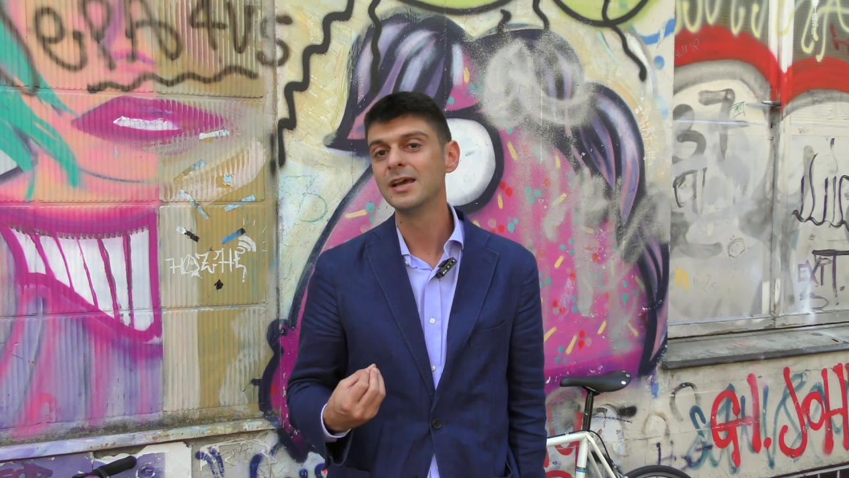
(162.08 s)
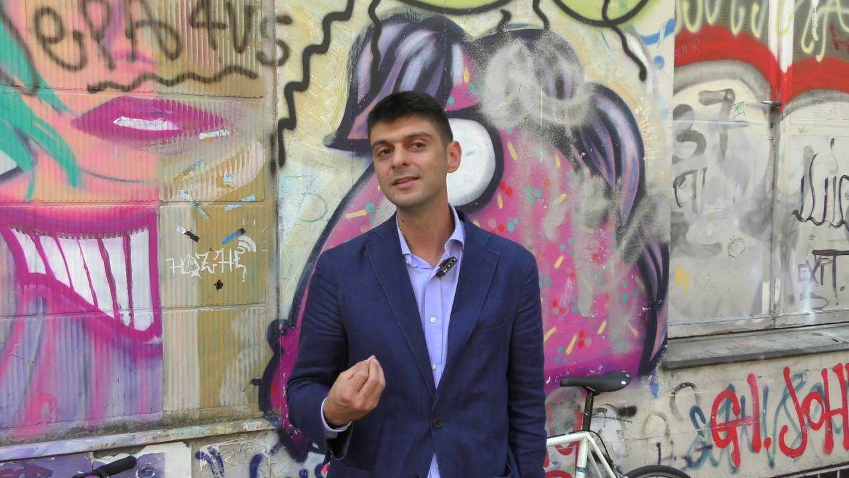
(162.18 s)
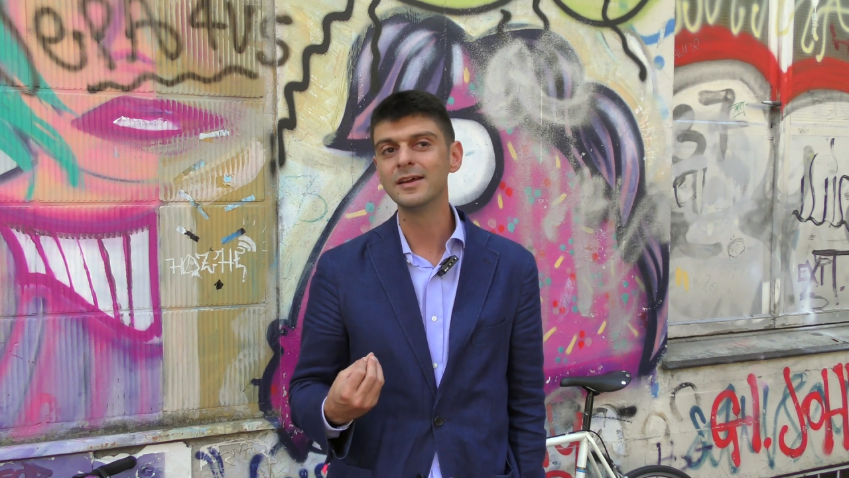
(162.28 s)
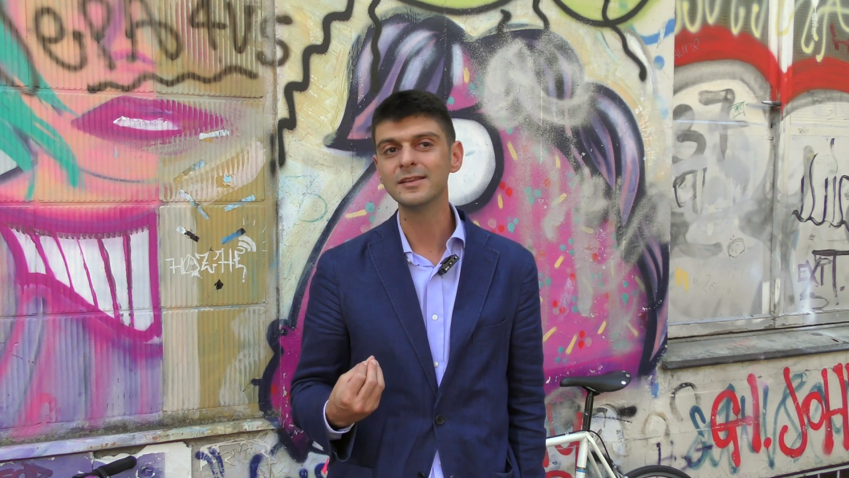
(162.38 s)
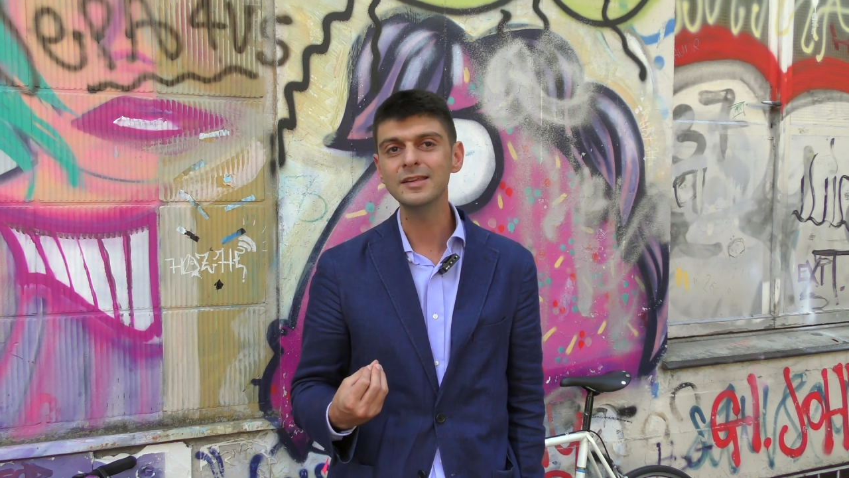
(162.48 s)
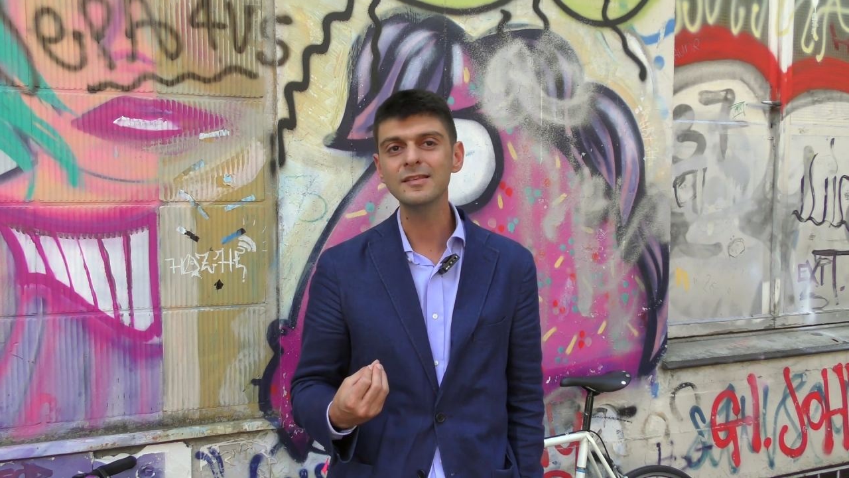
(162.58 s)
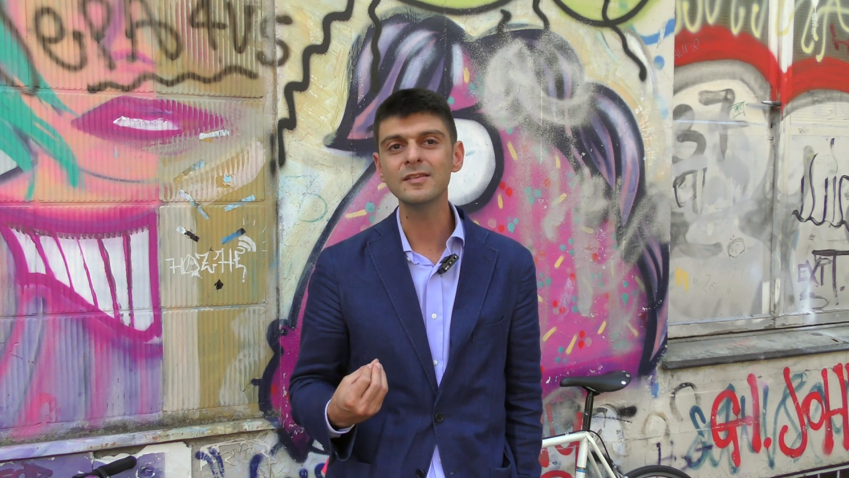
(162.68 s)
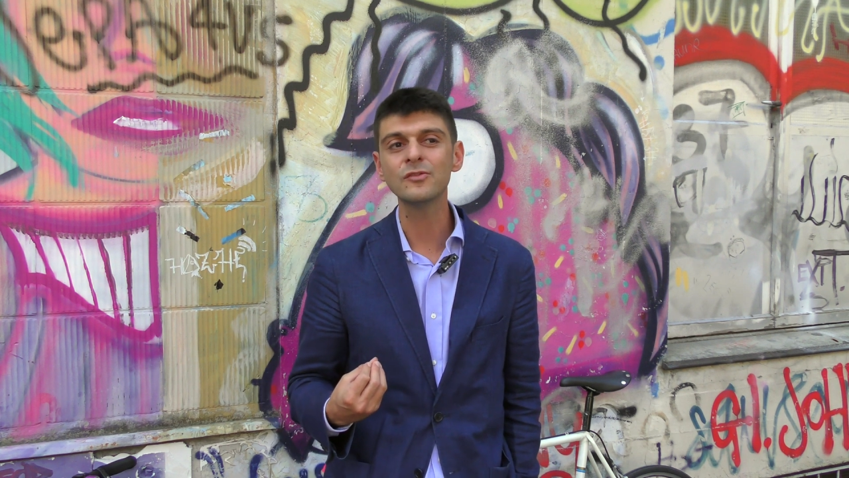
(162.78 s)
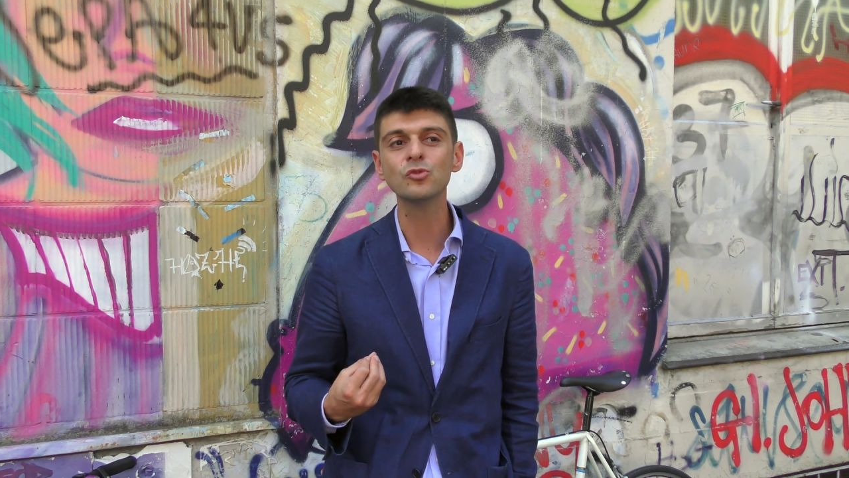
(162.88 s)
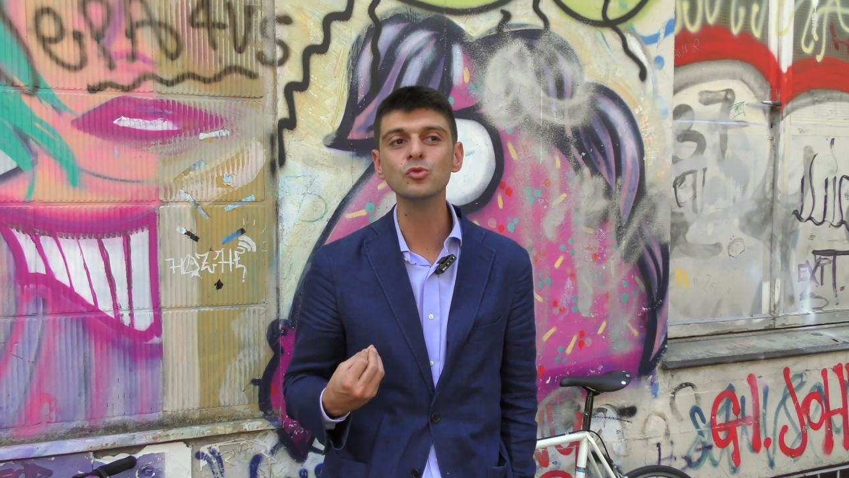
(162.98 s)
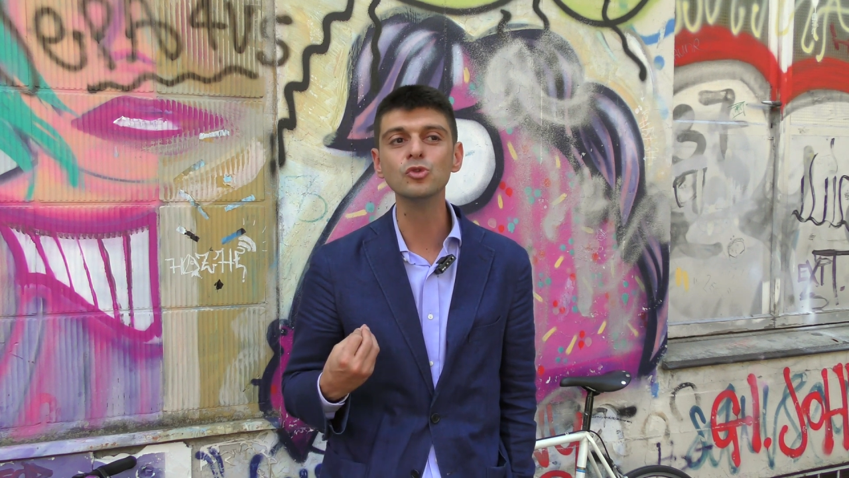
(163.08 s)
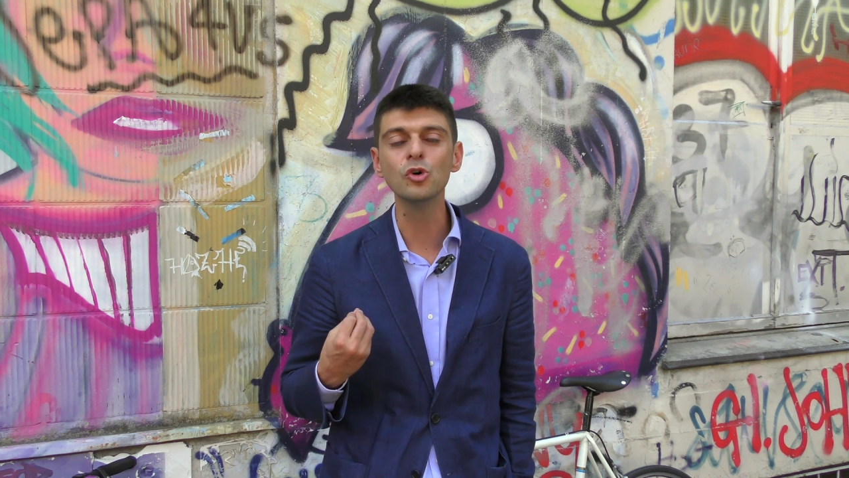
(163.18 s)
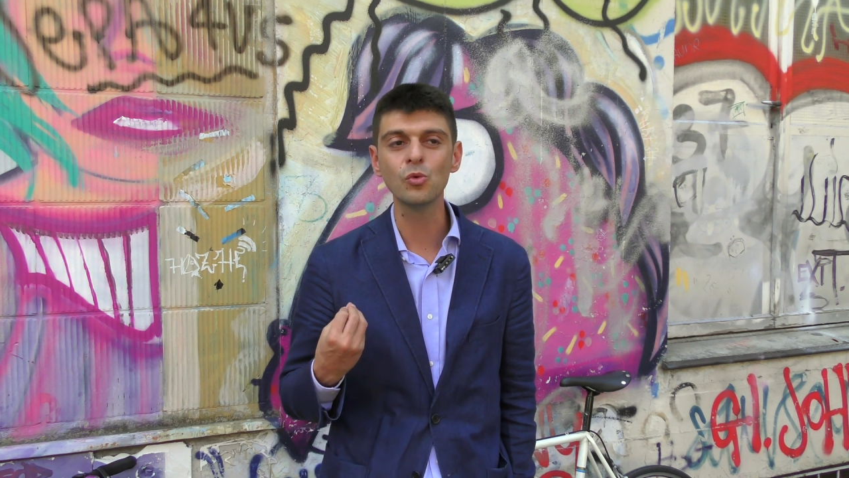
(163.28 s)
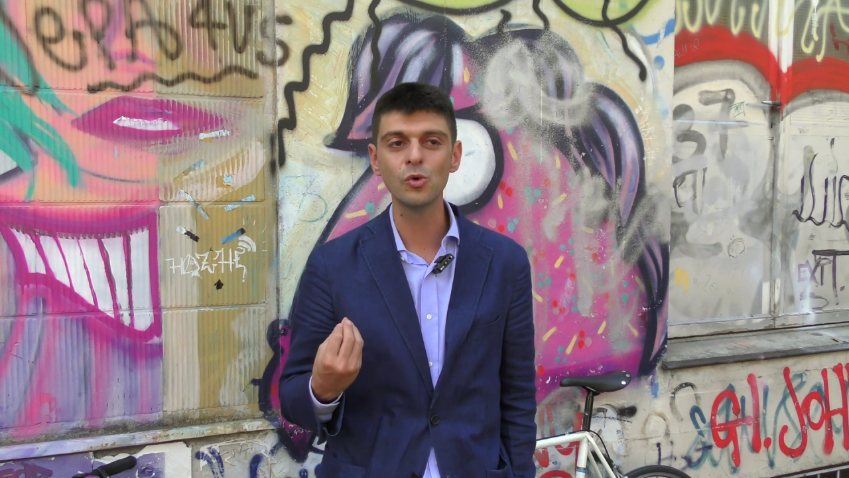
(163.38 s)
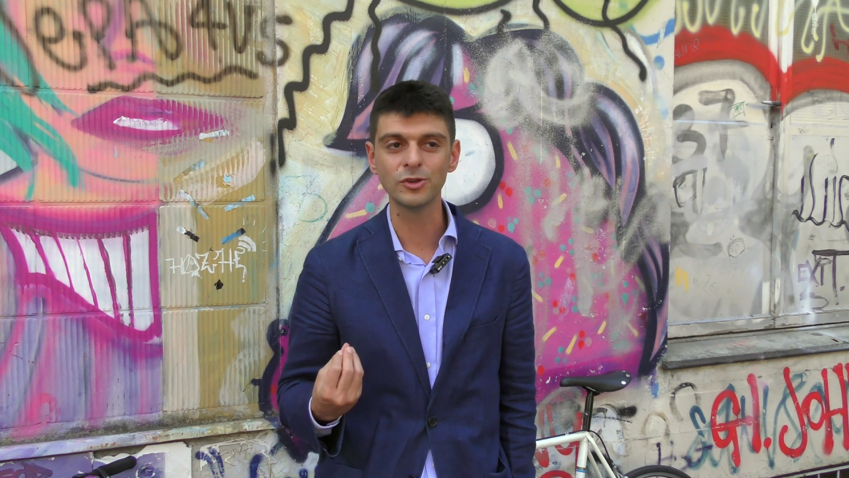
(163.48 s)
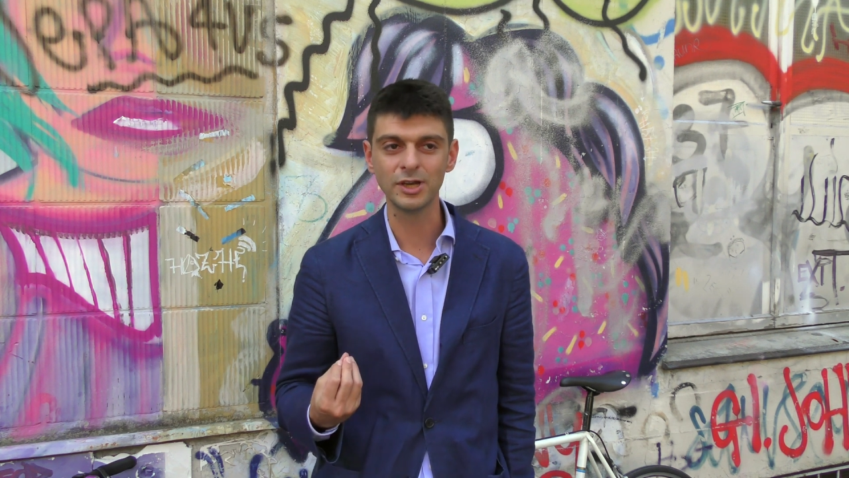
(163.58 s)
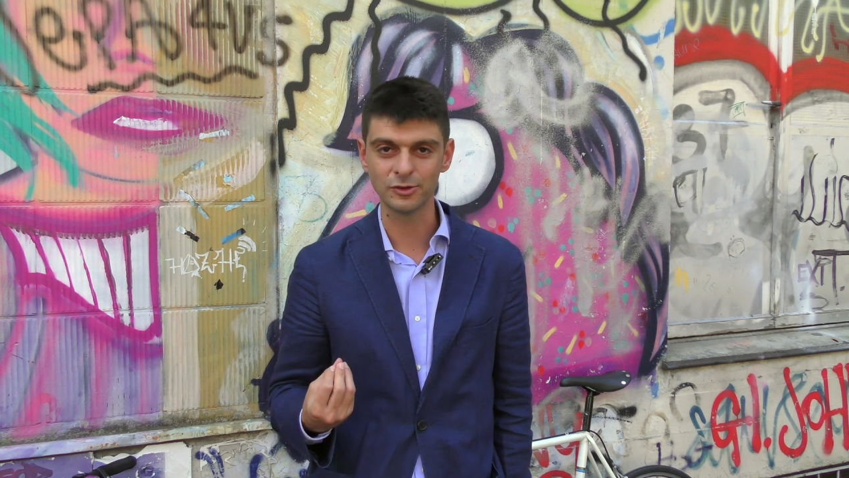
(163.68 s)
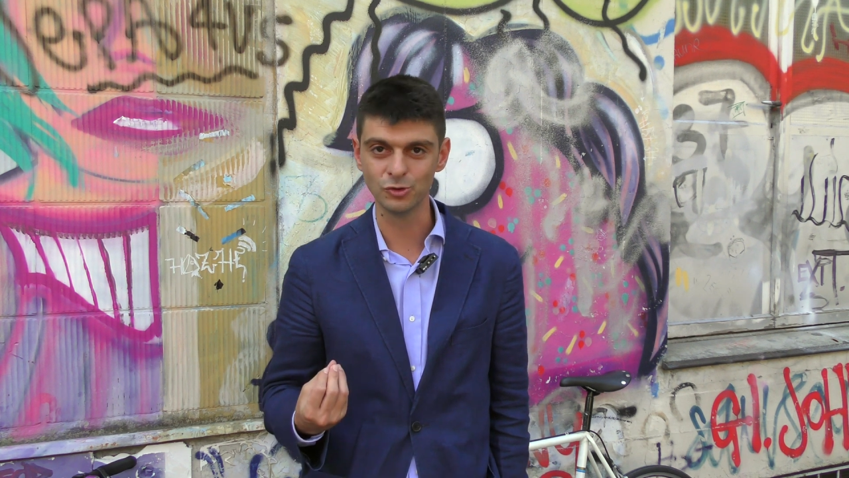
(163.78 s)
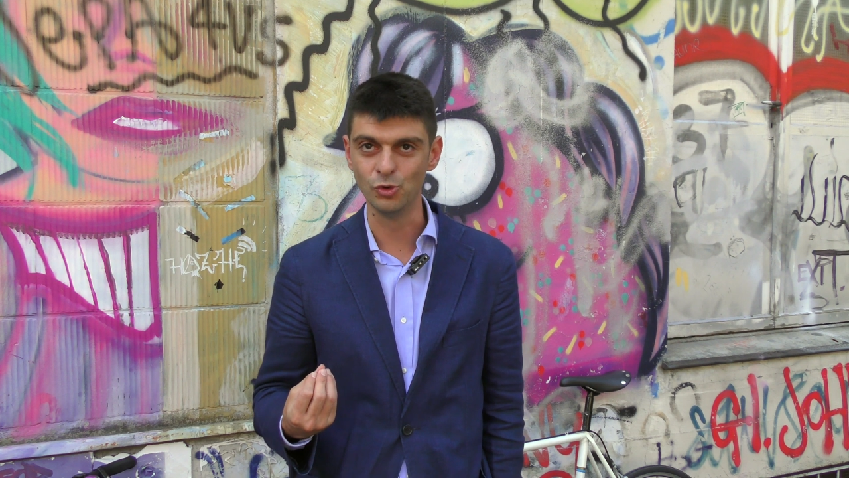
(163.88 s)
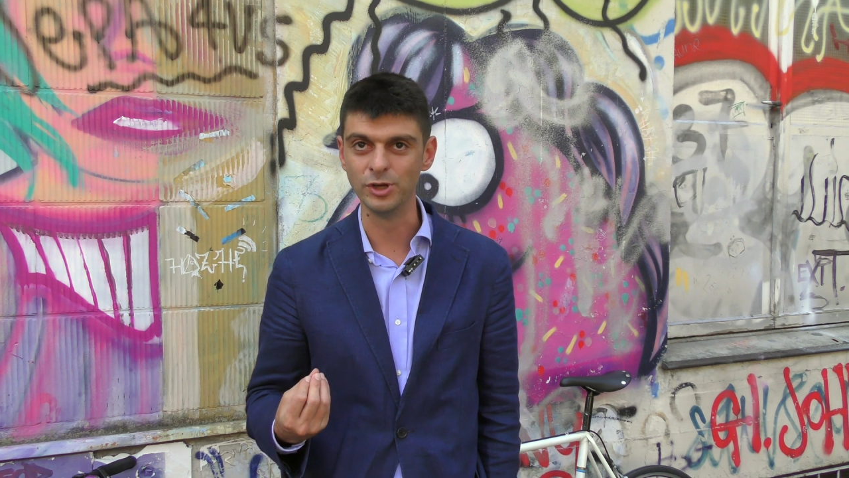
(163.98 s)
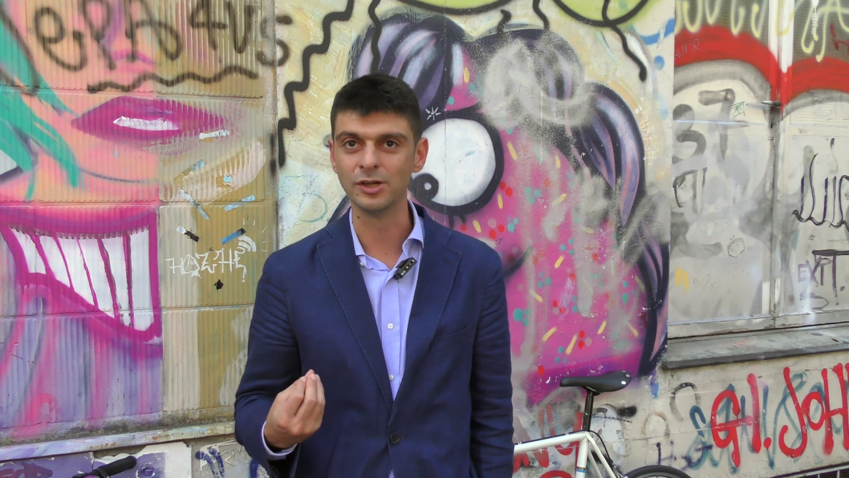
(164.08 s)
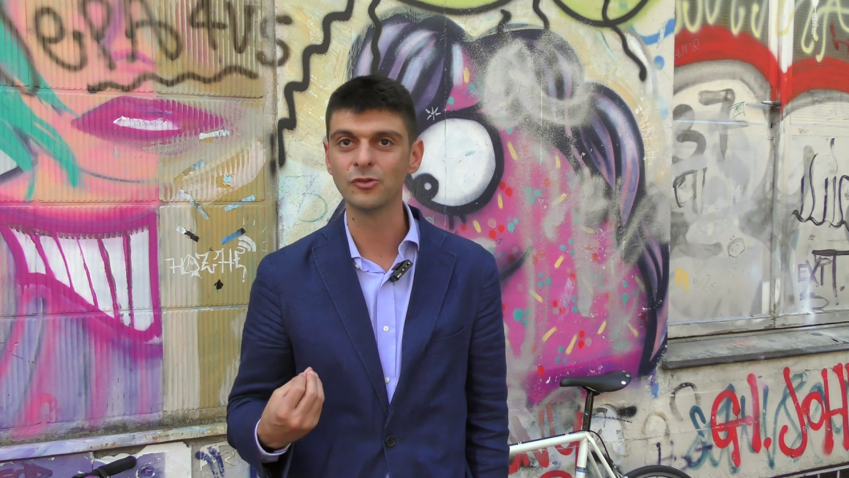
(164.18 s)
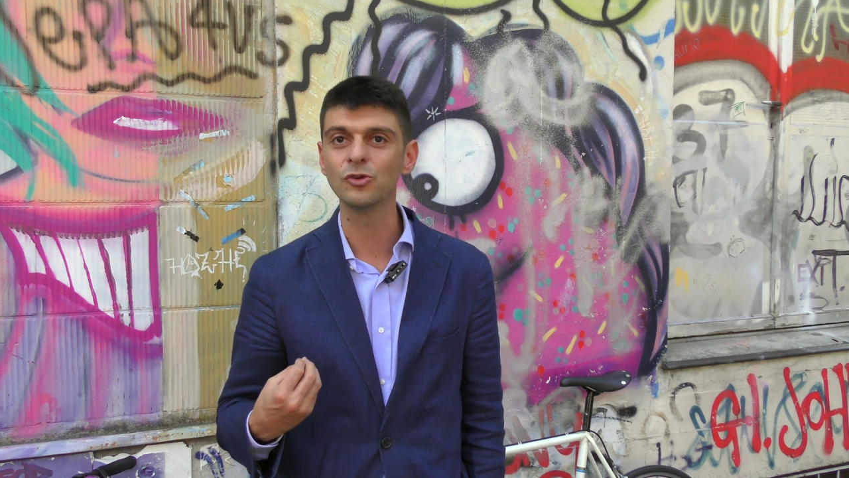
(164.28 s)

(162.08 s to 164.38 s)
Their needs is to know what they are doing.